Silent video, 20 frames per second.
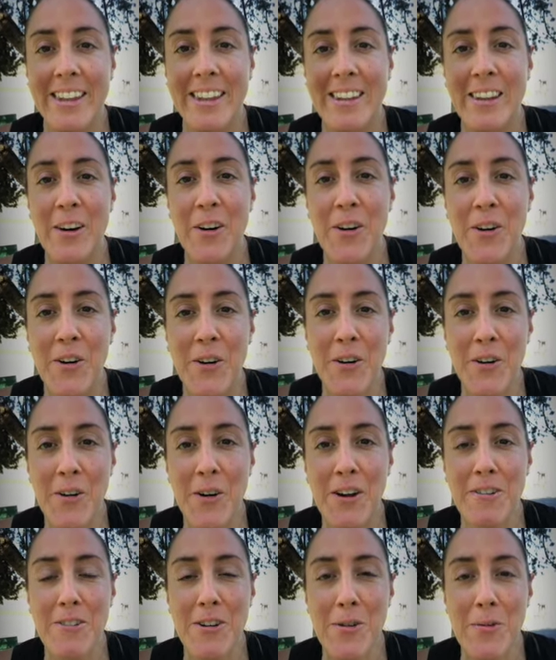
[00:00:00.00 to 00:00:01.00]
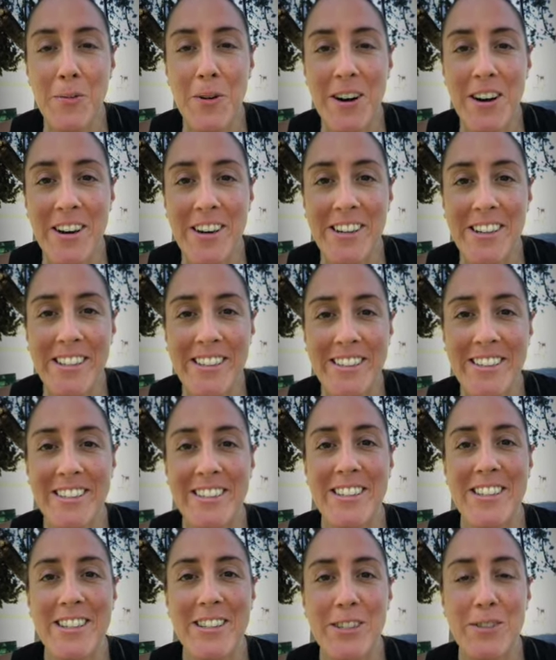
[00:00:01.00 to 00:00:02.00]
Hello
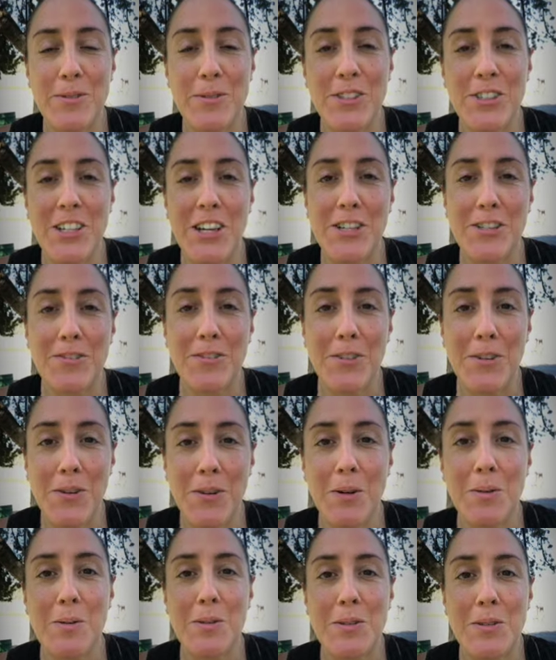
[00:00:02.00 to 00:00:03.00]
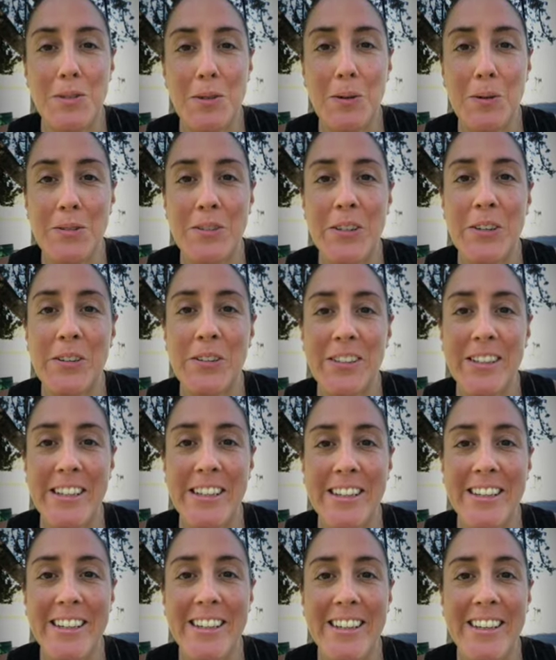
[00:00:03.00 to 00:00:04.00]
everyone, this is Rajeshwari with Soul
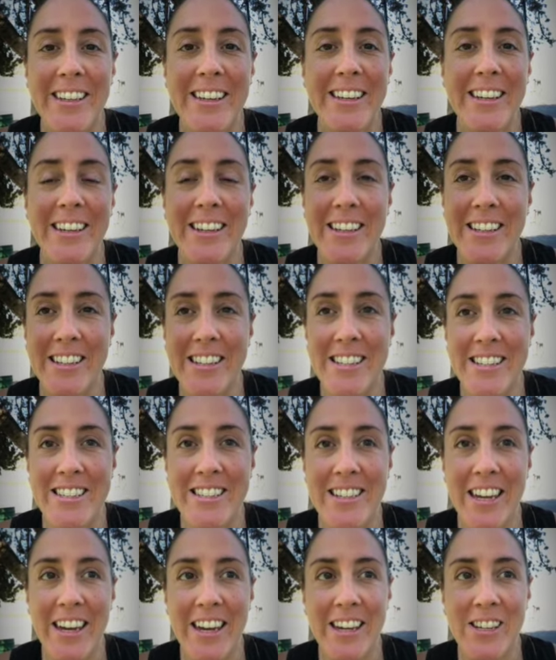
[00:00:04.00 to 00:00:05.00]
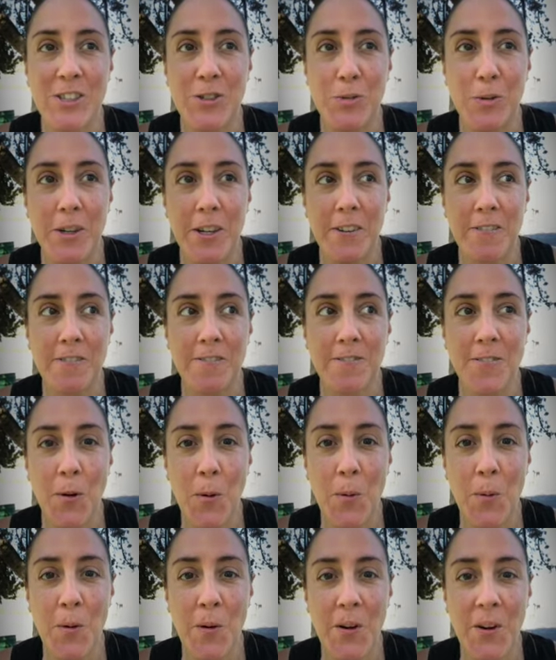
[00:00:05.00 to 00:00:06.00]
Tuning. It is day
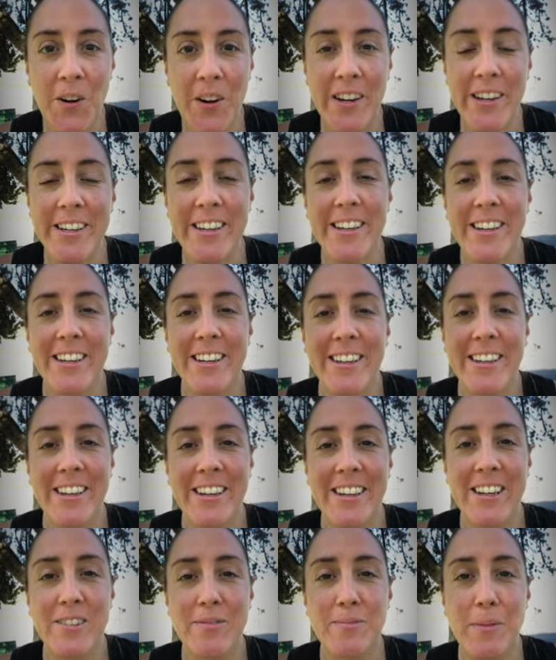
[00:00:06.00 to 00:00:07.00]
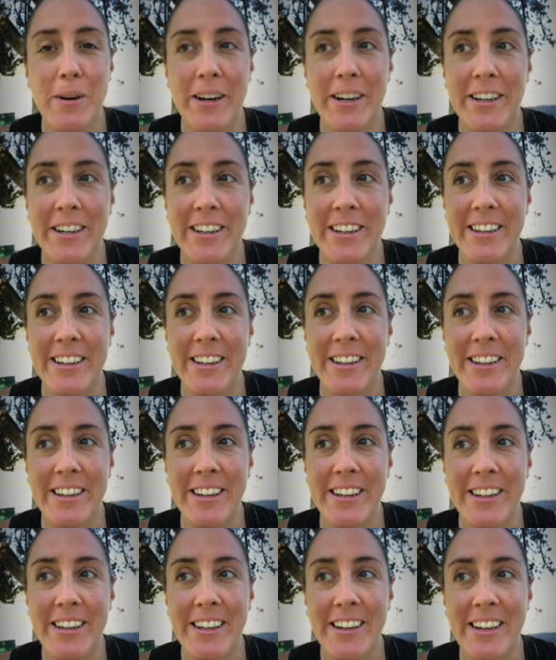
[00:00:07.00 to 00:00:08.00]
24 of my
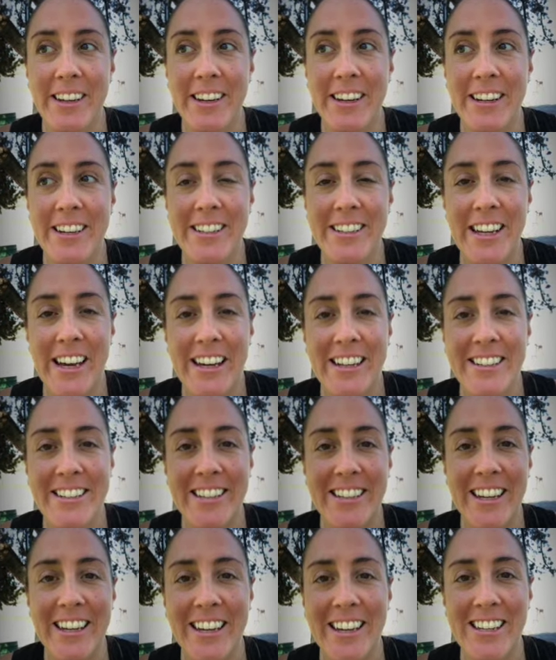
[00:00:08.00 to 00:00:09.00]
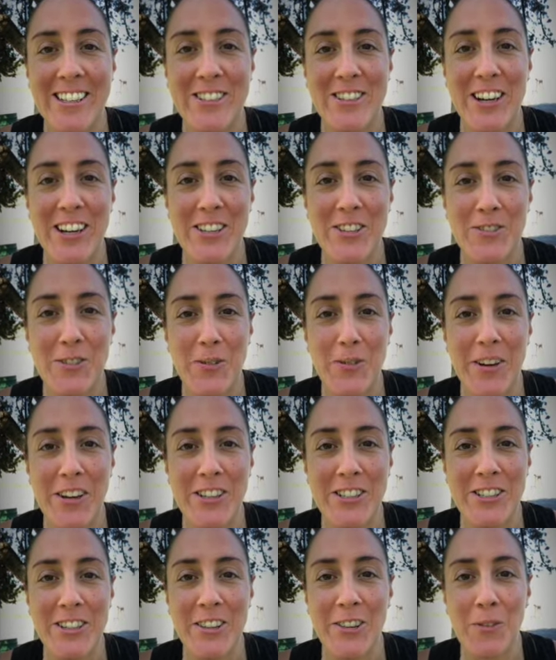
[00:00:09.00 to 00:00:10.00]
90-day
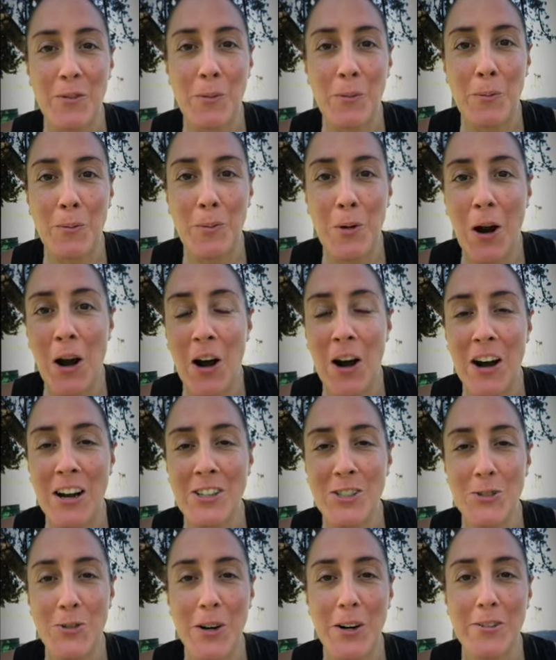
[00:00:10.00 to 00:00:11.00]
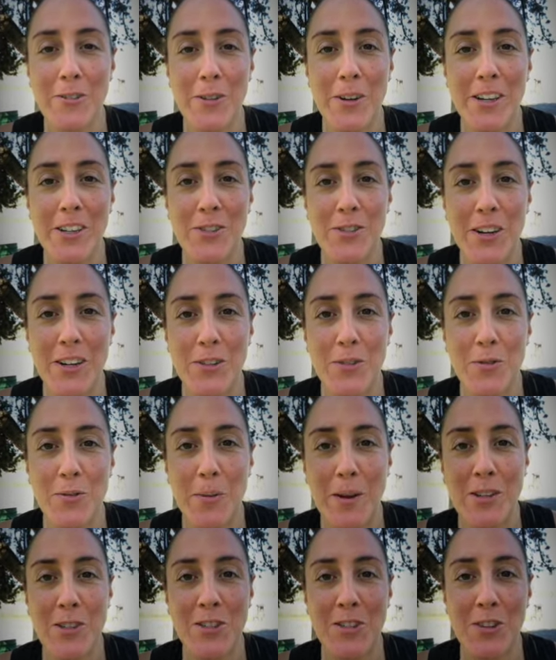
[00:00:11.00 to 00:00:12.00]
transformation in the raw, 12-week
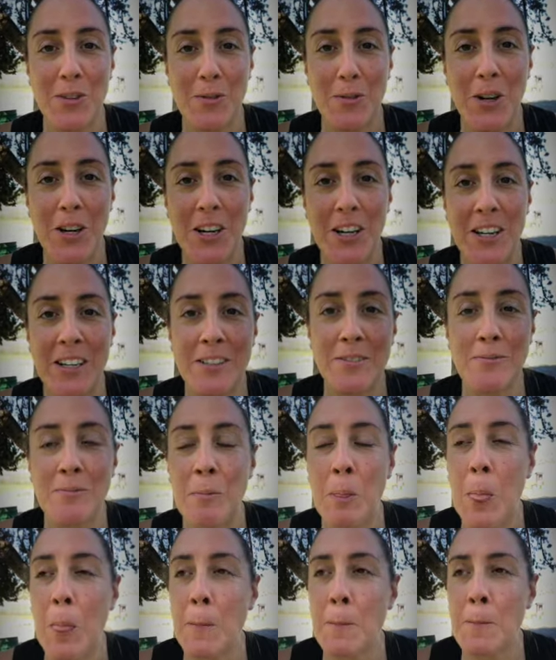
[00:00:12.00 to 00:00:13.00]
transformation in the raw, and